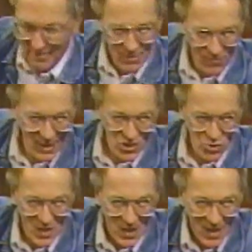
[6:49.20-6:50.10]
up to Front
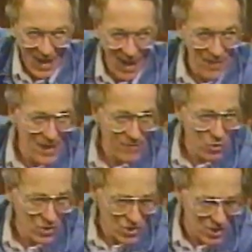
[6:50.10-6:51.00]
Street, and then
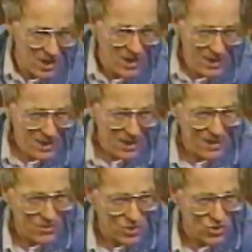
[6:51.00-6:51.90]
of course
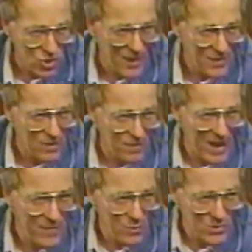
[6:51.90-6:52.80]
St. John the
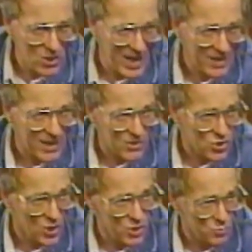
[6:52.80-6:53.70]
Divine, the original
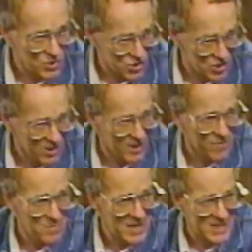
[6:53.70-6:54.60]
Anglican church, which is still
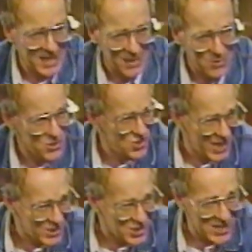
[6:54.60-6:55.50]
there from the
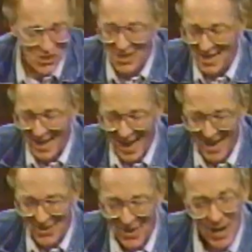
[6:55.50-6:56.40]
1860s,
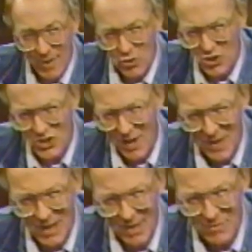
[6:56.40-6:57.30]
and of course nothing